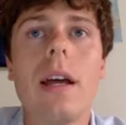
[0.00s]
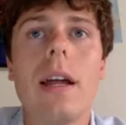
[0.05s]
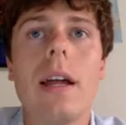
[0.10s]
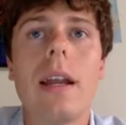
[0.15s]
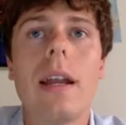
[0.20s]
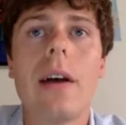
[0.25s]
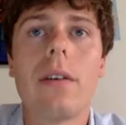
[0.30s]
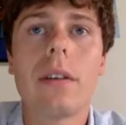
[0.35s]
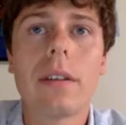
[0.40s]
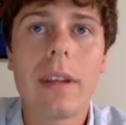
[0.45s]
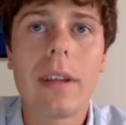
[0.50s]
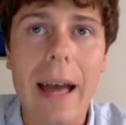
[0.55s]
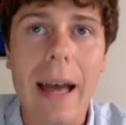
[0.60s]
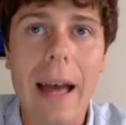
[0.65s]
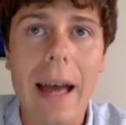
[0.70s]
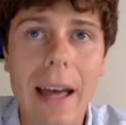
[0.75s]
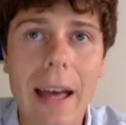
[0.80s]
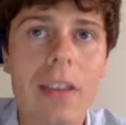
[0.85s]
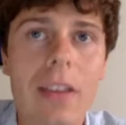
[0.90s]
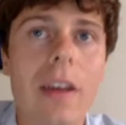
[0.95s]
Now,
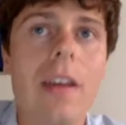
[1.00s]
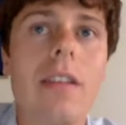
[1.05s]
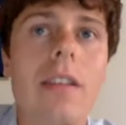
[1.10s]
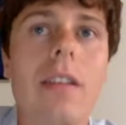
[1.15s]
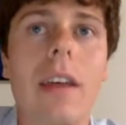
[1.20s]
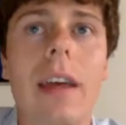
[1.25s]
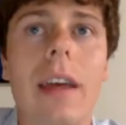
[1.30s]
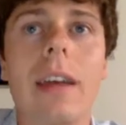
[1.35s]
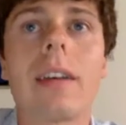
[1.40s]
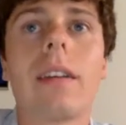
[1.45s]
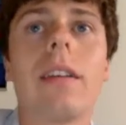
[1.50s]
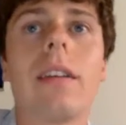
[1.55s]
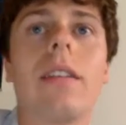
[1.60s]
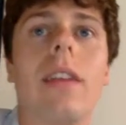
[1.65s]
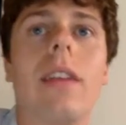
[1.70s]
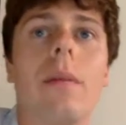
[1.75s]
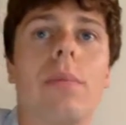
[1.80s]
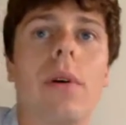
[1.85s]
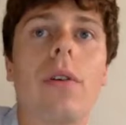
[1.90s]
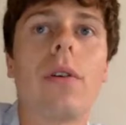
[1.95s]
as they sink,
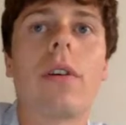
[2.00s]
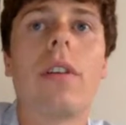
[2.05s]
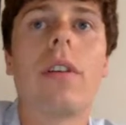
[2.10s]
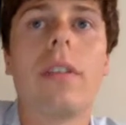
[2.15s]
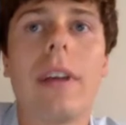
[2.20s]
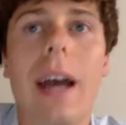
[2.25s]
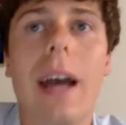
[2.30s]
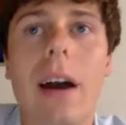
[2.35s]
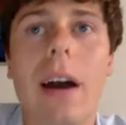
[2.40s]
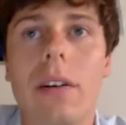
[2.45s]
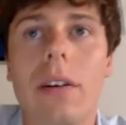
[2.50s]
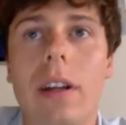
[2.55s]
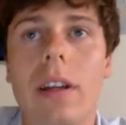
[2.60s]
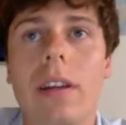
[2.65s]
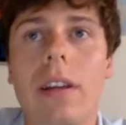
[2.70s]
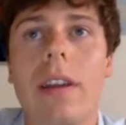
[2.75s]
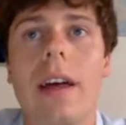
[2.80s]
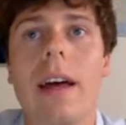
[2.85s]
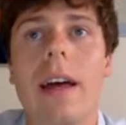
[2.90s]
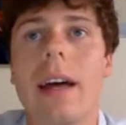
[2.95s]
they're broken down
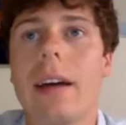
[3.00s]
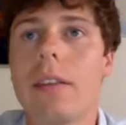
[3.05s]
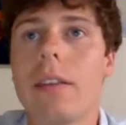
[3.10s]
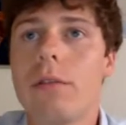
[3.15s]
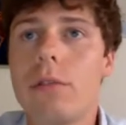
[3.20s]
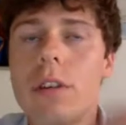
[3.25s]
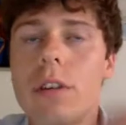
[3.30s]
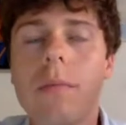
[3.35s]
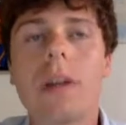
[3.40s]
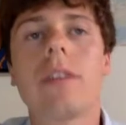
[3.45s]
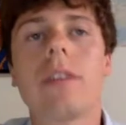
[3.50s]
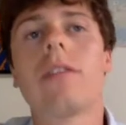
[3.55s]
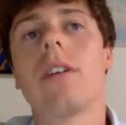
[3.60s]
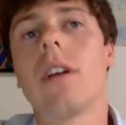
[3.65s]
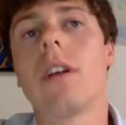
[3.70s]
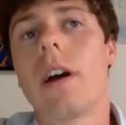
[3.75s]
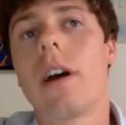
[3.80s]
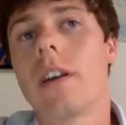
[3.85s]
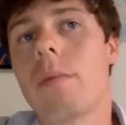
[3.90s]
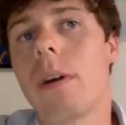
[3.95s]
and they're
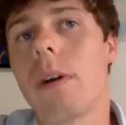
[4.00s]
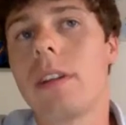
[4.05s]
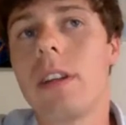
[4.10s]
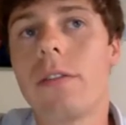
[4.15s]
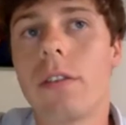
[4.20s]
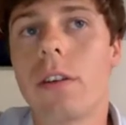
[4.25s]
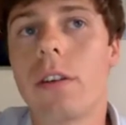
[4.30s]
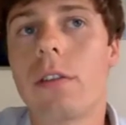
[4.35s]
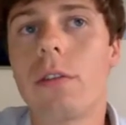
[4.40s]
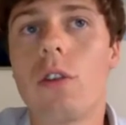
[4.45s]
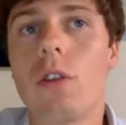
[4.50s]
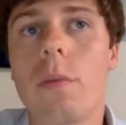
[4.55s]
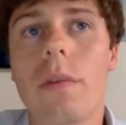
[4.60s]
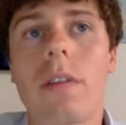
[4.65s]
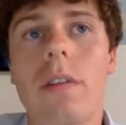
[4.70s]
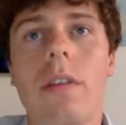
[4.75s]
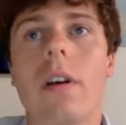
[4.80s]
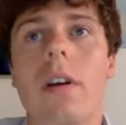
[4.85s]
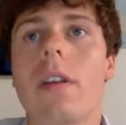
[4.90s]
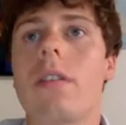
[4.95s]
remineralized by different
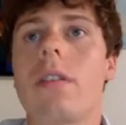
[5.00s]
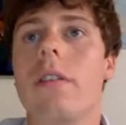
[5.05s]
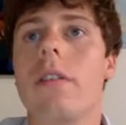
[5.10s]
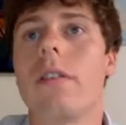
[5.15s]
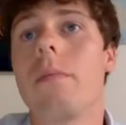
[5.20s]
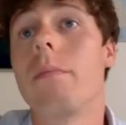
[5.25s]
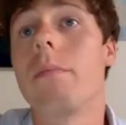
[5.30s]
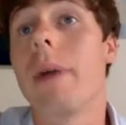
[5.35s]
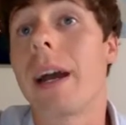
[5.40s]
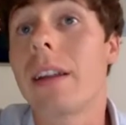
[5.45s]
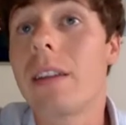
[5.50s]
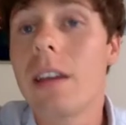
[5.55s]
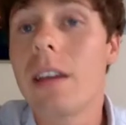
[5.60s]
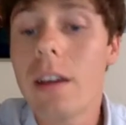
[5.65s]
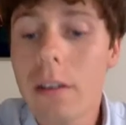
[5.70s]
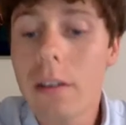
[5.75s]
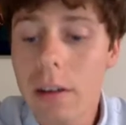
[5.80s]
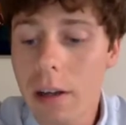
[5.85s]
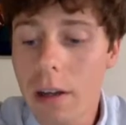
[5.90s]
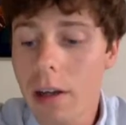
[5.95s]
groups such as
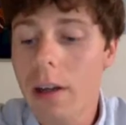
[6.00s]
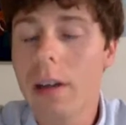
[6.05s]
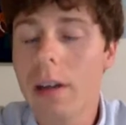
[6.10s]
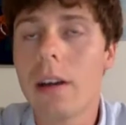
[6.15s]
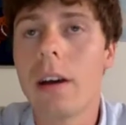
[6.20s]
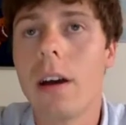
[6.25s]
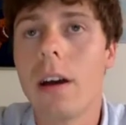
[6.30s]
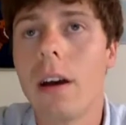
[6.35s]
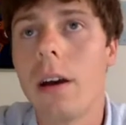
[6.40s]
bacteria,